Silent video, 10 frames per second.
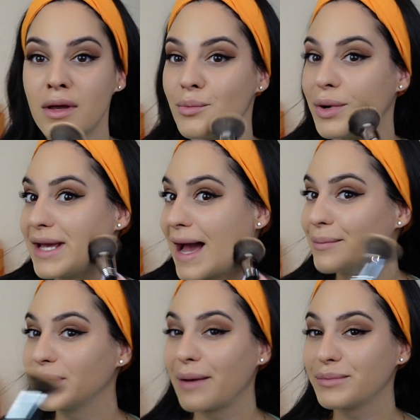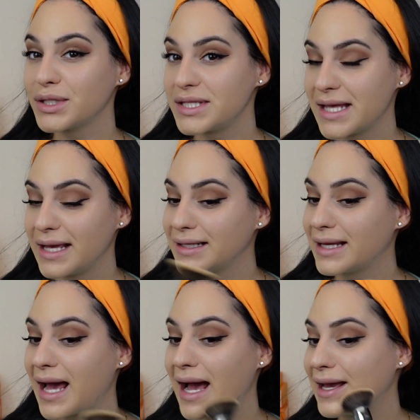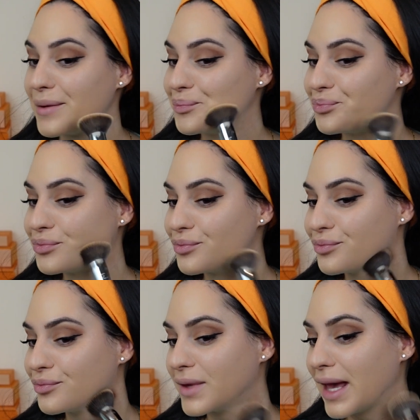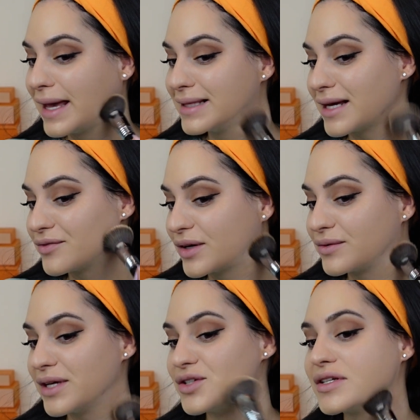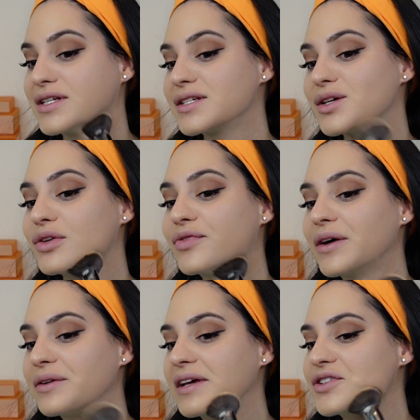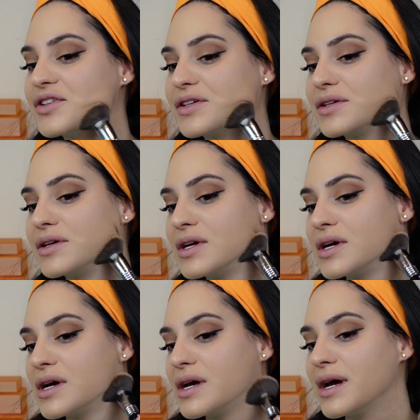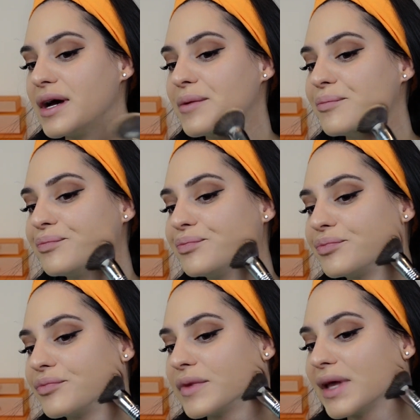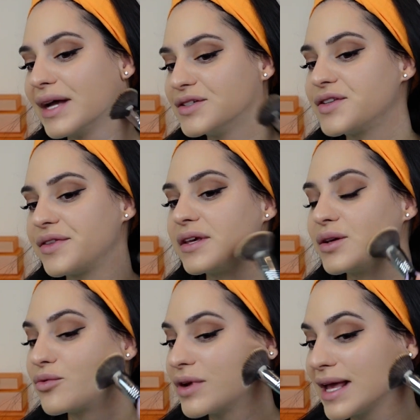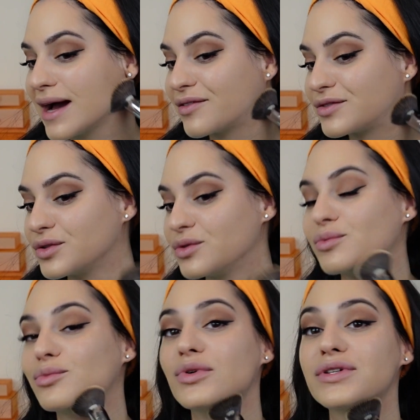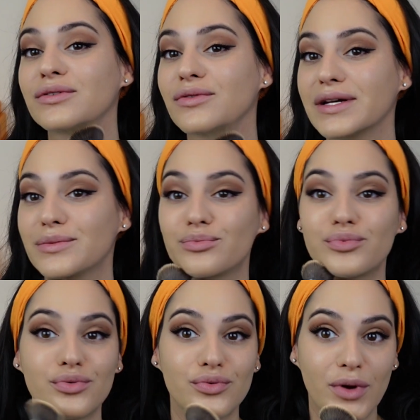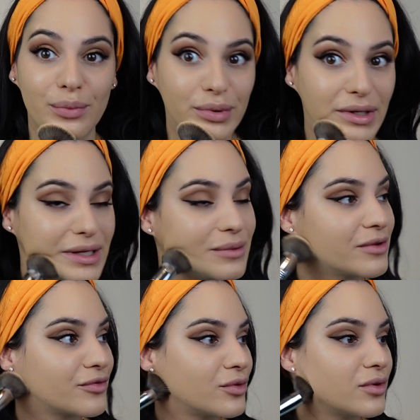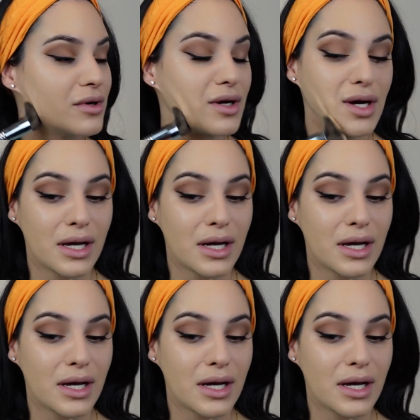But yeah, I'm not saying that I hate that foundation. It's a good foundation. I just think you really have to moisturize properly before.